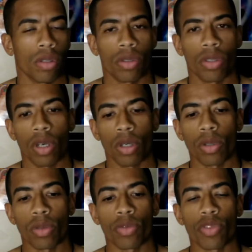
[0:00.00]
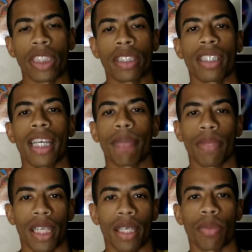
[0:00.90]
So recently I've
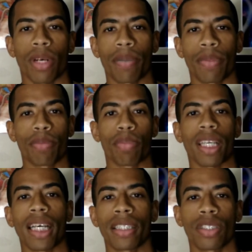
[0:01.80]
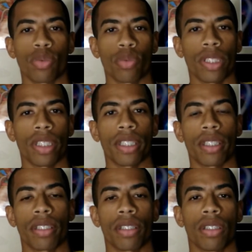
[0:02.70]
been blessed
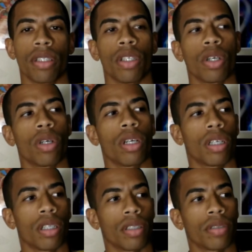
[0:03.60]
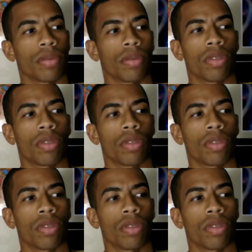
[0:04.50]
with, you know,